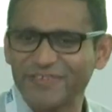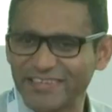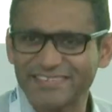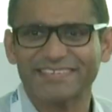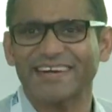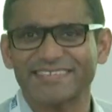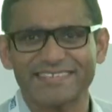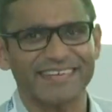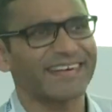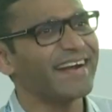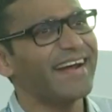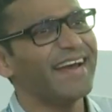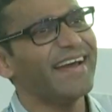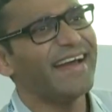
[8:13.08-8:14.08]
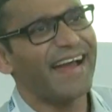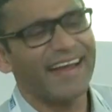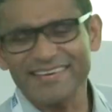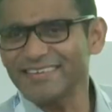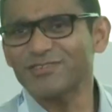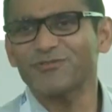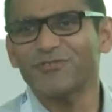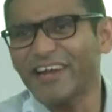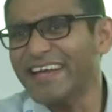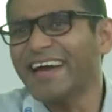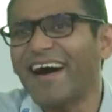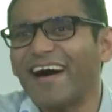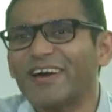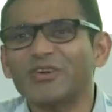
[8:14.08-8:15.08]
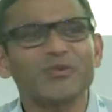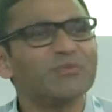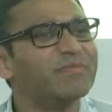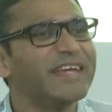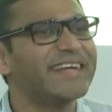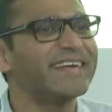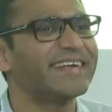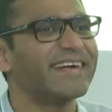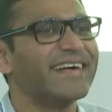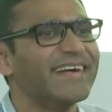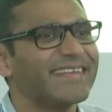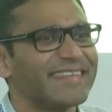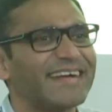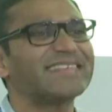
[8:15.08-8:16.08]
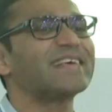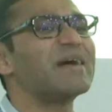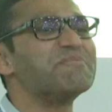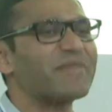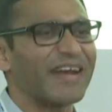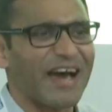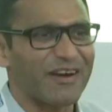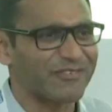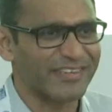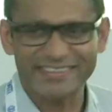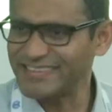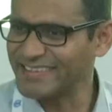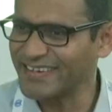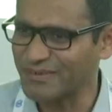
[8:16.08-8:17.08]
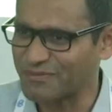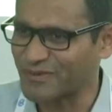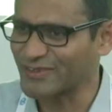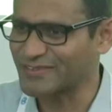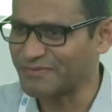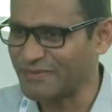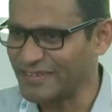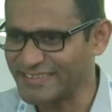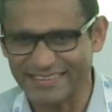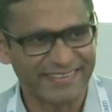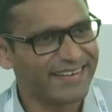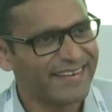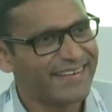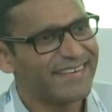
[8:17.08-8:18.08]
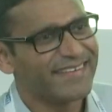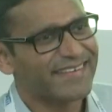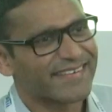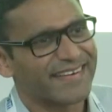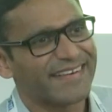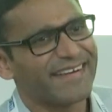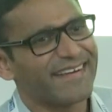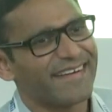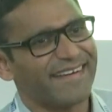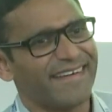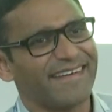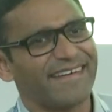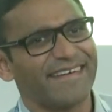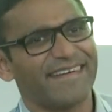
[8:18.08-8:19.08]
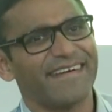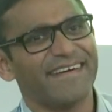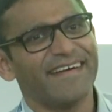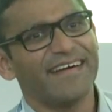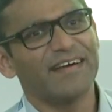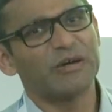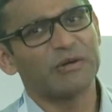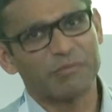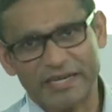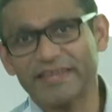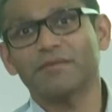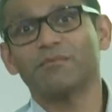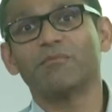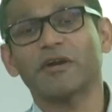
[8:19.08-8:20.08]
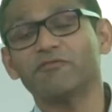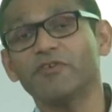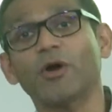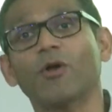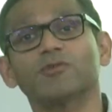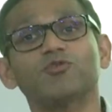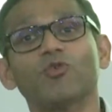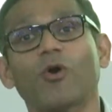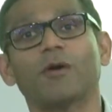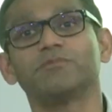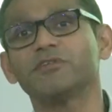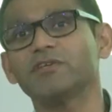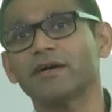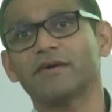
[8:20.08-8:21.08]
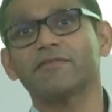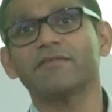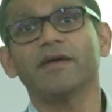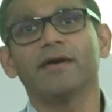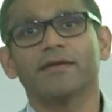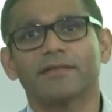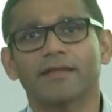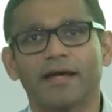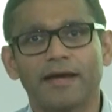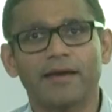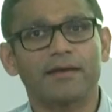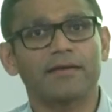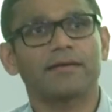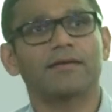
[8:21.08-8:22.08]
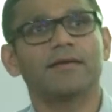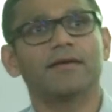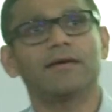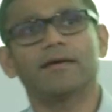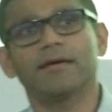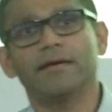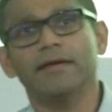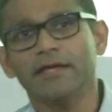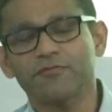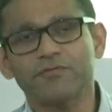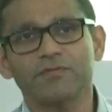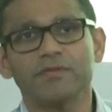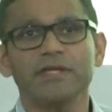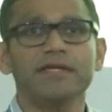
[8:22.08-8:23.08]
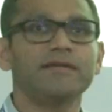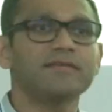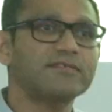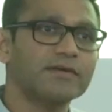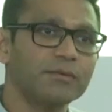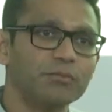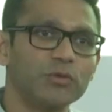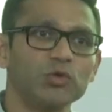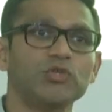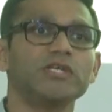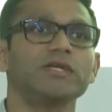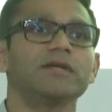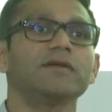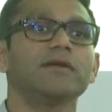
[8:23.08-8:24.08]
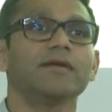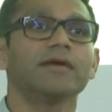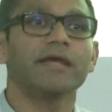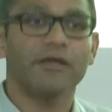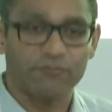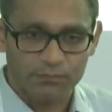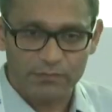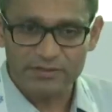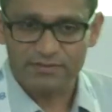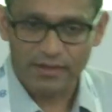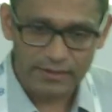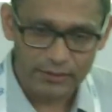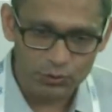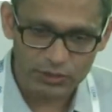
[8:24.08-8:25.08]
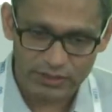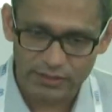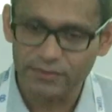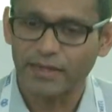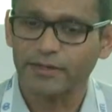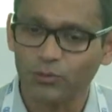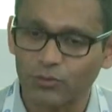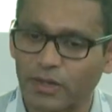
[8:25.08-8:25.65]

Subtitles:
with structure, and it's very hard to beat that sample average approximation. Okay, but we also observed that if the solution that you